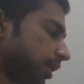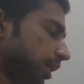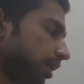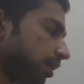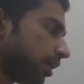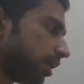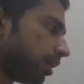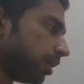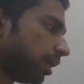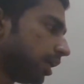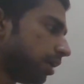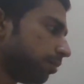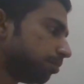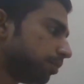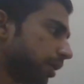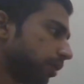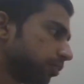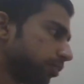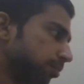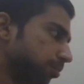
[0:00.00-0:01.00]
and helped
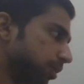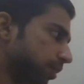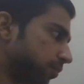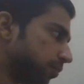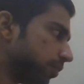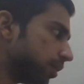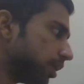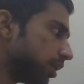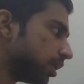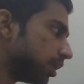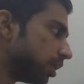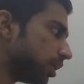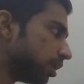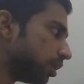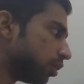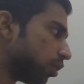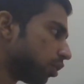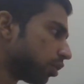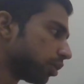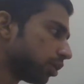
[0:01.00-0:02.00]
out the midfield in
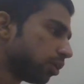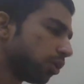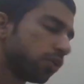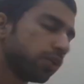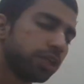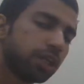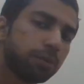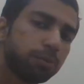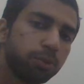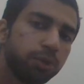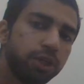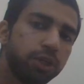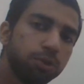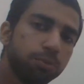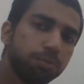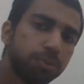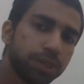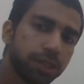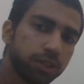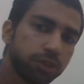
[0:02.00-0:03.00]
not allowing Napoli to
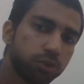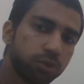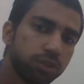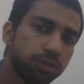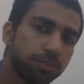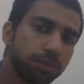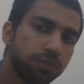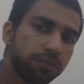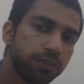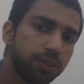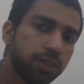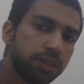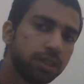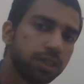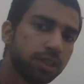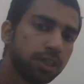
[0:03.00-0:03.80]
play through the midfield.